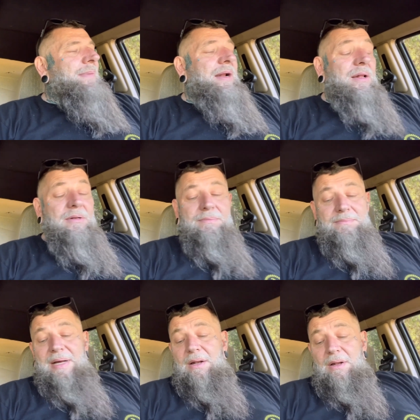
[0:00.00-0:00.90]
My little
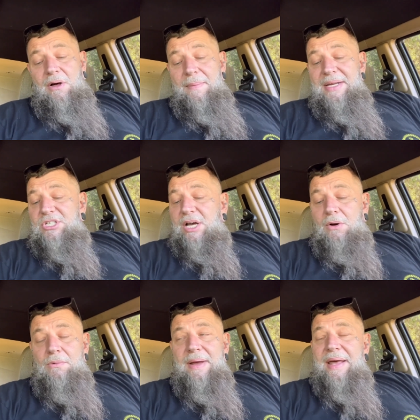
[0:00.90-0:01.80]
my little homie
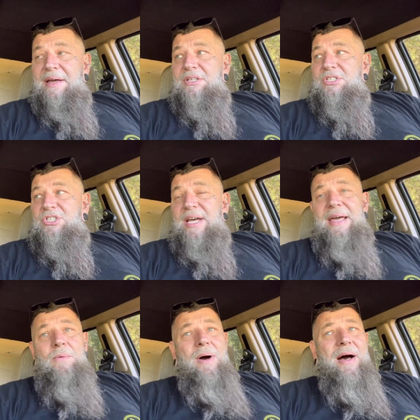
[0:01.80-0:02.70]
Joe ran a
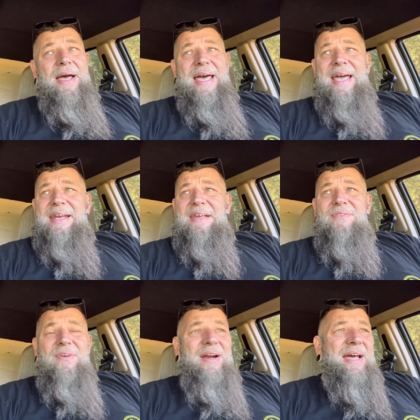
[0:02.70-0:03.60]
JY80
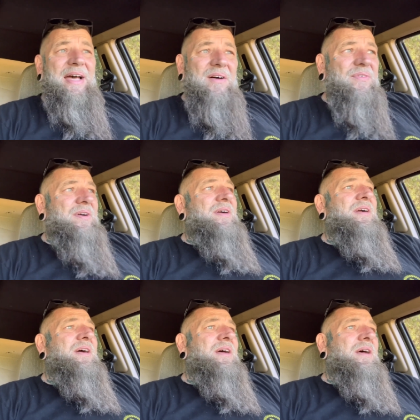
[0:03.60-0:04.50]
forever
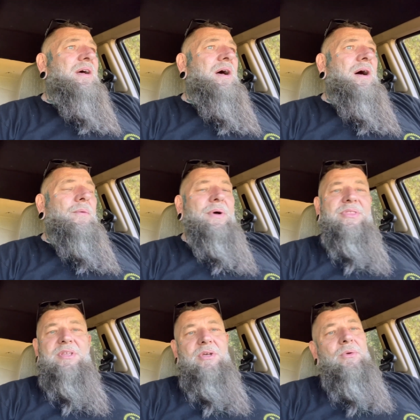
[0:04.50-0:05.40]

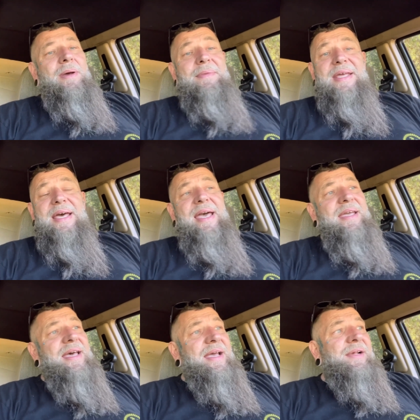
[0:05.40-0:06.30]
with two
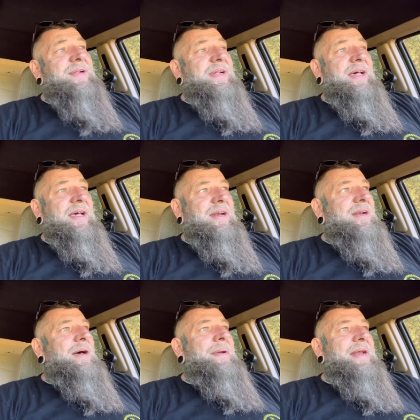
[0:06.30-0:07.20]
MD8Ks
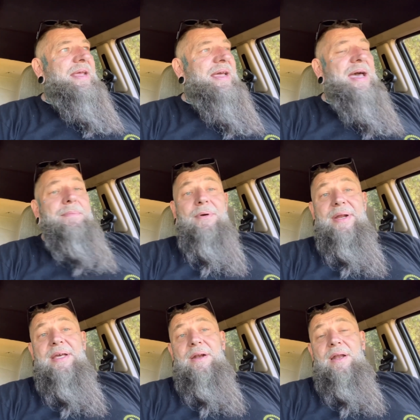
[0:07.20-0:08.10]
and I mean he had
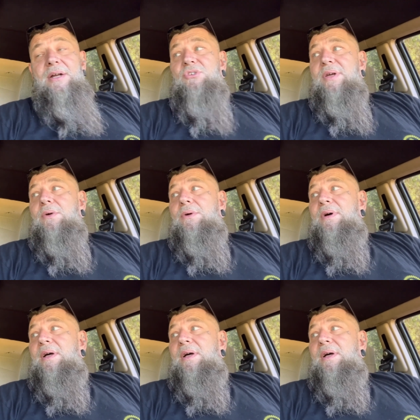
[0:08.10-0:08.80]
pretty good electrical.